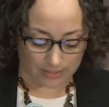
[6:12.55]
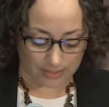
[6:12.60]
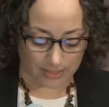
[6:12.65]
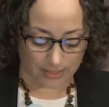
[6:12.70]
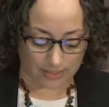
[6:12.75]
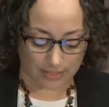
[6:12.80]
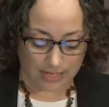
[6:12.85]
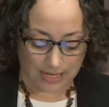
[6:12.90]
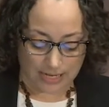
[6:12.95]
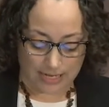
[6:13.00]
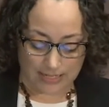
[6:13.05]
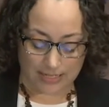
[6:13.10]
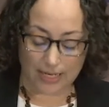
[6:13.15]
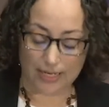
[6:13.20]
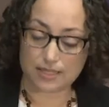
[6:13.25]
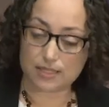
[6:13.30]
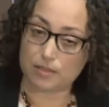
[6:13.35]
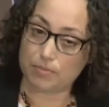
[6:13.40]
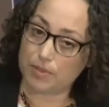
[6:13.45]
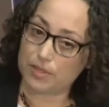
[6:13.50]
It
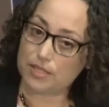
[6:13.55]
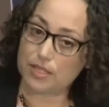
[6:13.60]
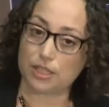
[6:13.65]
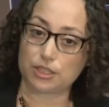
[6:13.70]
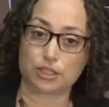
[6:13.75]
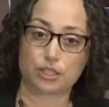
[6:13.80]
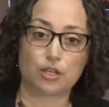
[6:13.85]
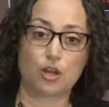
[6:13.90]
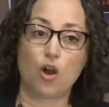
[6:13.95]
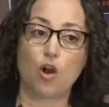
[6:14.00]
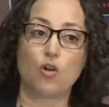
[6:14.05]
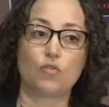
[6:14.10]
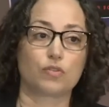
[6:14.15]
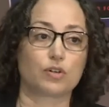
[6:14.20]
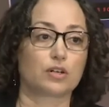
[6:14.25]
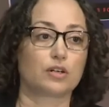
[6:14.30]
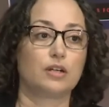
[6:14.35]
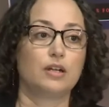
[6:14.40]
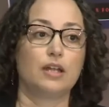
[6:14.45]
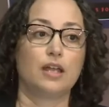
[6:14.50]
takes a position
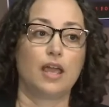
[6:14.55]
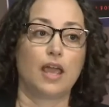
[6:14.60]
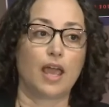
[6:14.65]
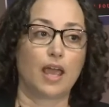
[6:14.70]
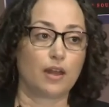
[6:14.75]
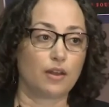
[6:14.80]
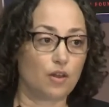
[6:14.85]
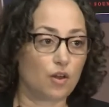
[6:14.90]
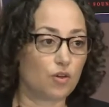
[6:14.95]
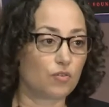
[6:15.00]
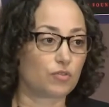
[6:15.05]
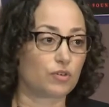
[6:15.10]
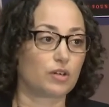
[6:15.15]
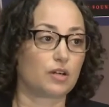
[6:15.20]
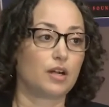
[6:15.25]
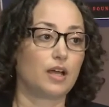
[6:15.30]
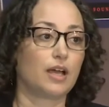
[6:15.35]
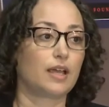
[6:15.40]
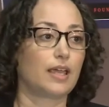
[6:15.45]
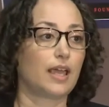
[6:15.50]
over and over
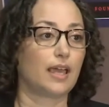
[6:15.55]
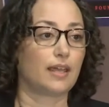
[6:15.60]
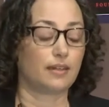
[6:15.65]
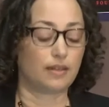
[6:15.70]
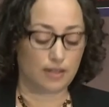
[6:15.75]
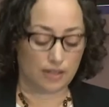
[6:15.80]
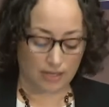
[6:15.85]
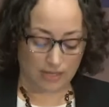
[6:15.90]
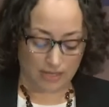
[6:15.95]
again